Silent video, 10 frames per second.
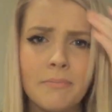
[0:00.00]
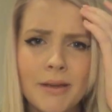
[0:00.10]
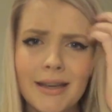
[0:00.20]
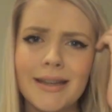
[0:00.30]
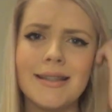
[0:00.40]

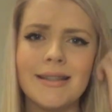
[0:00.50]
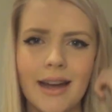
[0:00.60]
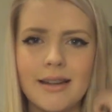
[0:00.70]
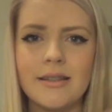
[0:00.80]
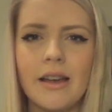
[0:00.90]
biggest
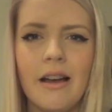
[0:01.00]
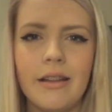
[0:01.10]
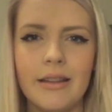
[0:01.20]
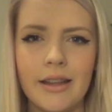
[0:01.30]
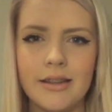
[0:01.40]
daddy's girl
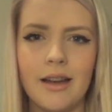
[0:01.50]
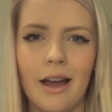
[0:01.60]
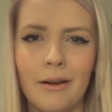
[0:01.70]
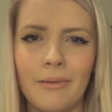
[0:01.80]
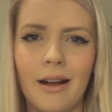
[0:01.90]
in the
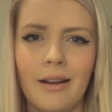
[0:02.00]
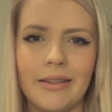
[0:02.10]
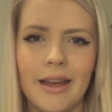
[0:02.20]
entire world.